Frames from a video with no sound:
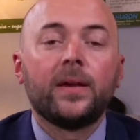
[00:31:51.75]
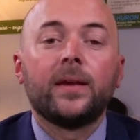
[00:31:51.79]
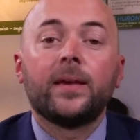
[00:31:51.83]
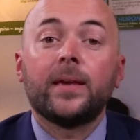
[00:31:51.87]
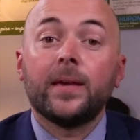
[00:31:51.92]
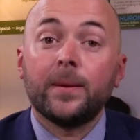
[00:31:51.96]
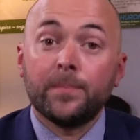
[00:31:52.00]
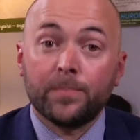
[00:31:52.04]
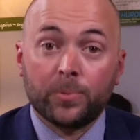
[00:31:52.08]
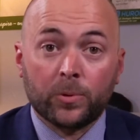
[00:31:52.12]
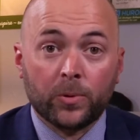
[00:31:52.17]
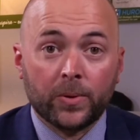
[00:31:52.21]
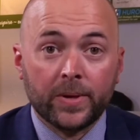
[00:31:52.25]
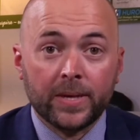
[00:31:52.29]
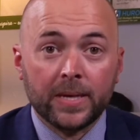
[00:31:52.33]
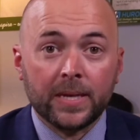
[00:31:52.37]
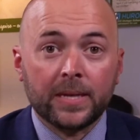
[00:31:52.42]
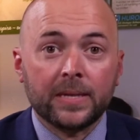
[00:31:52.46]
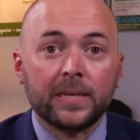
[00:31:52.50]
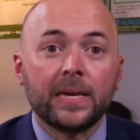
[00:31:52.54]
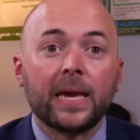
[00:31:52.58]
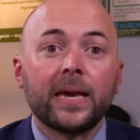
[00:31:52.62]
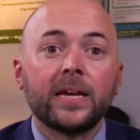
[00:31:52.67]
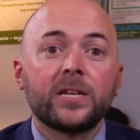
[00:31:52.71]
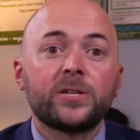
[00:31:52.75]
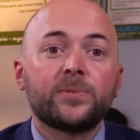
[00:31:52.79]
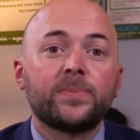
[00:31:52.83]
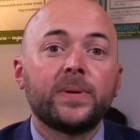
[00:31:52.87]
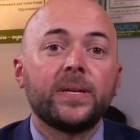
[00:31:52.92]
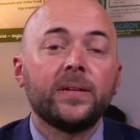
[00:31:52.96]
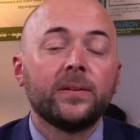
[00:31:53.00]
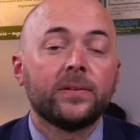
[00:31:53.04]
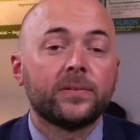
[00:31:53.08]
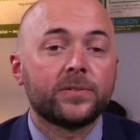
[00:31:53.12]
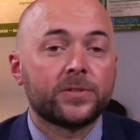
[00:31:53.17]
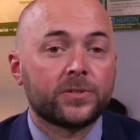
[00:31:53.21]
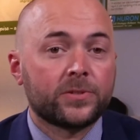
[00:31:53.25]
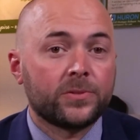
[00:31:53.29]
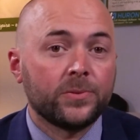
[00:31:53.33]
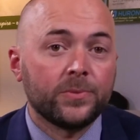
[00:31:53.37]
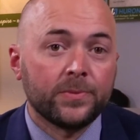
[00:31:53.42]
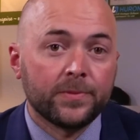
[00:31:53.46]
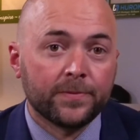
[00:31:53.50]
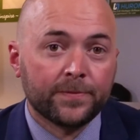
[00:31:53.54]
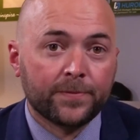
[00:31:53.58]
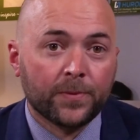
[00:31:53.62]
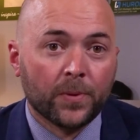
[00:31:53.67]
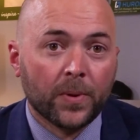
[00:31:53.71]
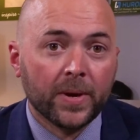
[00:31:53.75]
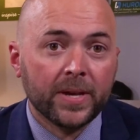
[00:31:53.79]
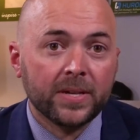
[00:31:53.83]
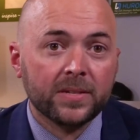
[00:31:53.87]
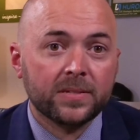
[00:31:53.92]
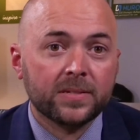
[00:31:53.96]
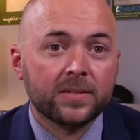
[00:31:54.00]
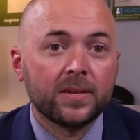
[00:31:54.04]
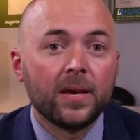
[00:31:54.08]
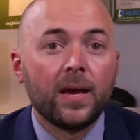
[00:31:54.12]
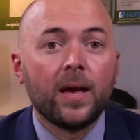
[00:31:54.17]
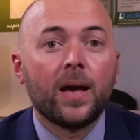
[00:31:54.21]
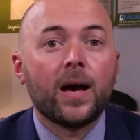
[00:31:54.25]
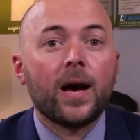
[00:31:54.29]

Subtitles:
employee engagement, student voice,